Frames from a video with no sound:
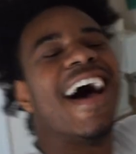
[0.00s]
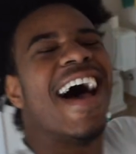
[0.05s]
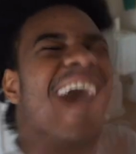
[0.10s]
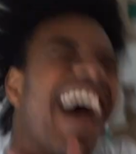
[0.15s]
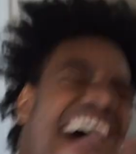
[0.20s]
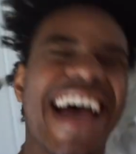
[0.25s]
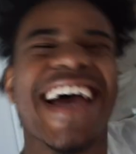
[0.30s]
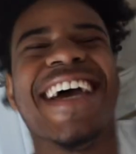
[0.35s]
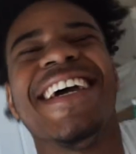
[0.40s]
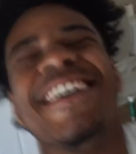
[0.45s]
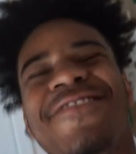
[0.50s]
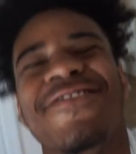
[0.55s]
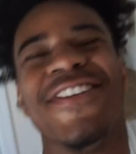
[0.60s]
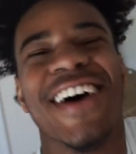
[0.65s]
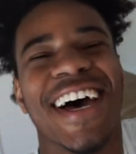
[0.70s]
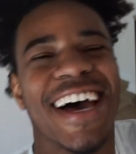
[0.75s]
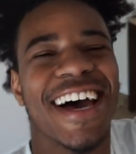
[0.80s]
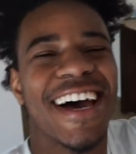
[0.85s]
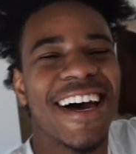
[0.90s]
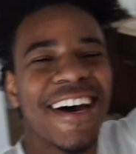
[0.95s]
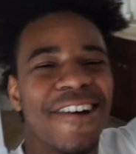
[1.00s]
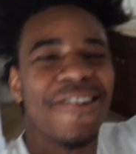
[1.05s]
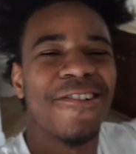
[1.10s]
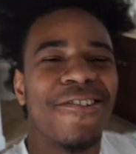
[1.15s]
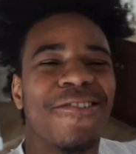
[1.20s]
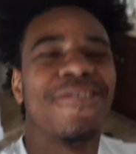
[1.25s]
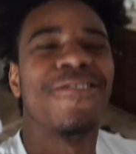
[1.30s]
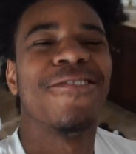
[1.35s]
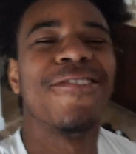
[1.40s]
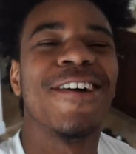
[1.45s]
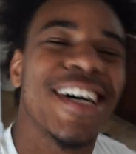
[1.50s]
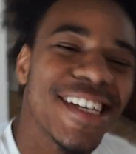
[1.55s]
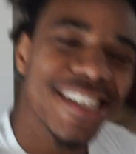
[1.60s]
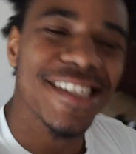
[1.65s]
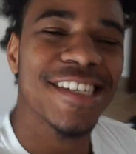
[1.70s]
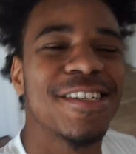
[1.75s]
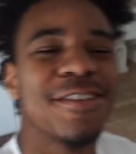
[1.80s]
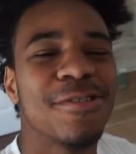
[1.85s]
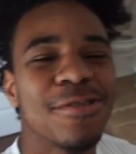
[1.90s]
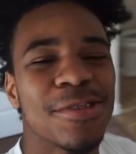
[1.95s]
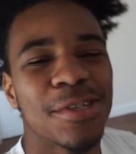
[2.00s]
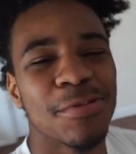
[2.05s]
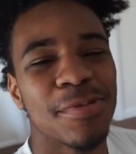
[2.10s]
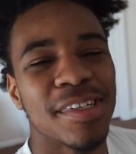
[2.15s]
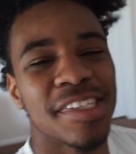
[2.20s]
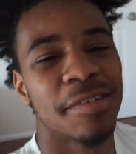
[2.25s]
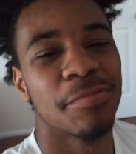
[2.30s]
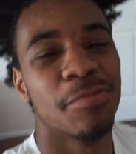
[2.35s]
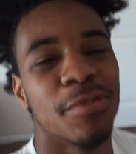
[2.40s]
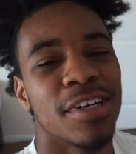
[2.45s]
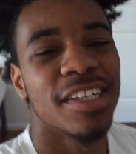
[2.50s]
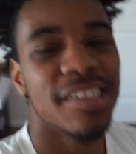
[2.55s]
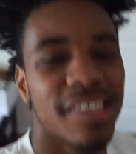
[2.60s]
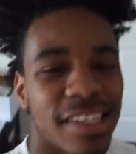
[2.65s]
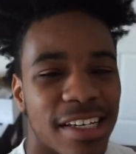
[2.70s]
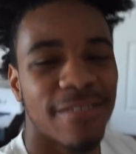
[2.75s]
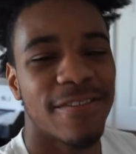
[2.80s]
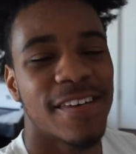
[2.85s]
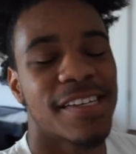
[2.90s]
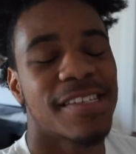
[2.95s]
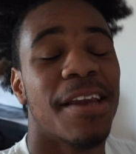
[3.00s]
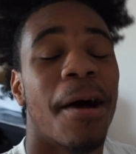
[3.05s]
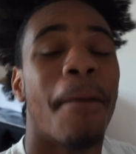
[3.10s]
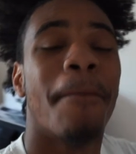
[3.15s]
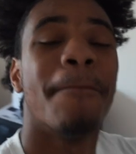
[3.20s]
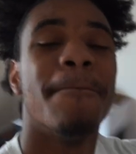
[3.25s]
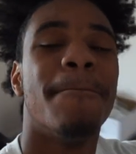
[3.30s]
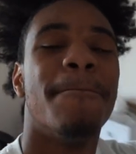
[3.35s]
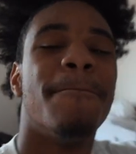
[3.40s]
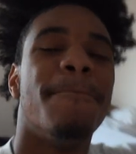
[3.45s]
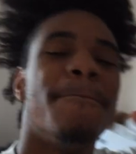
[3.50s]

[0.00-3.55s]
Hey man, what's good YouTube? It's your boy JMS and I'm